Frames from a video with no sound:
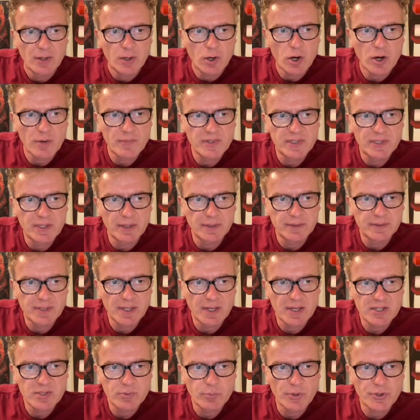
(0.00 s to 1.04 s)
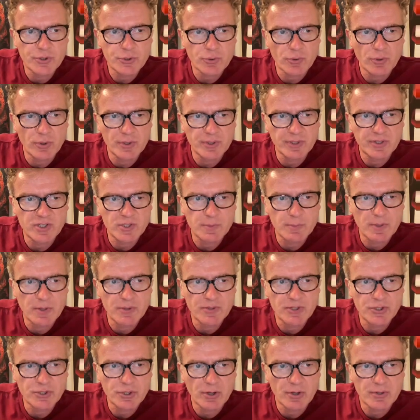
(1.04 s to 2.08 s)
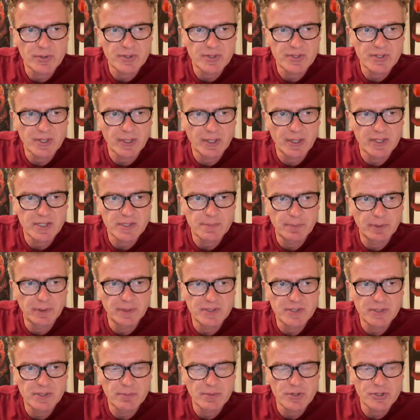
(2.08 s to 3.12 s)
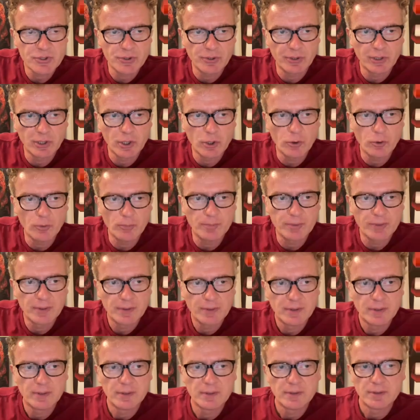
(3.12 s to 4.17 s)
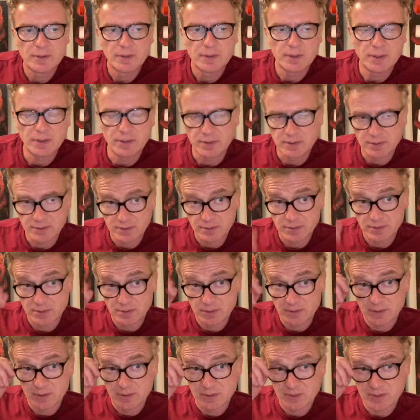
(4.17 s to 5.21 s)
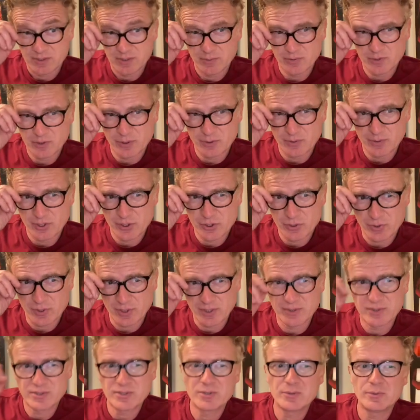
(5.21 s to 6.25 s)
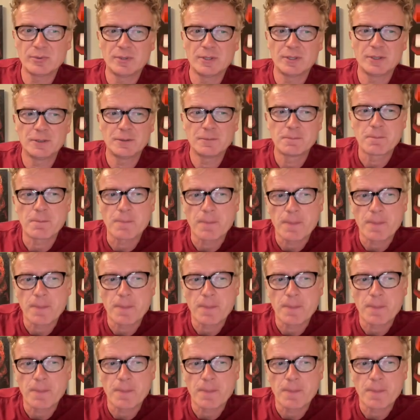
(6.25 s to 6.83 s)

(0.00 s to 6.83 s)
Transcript: Harvey Dent has withdrawn conspiracy charges against Police Commissioner Loeb. So he was already trying to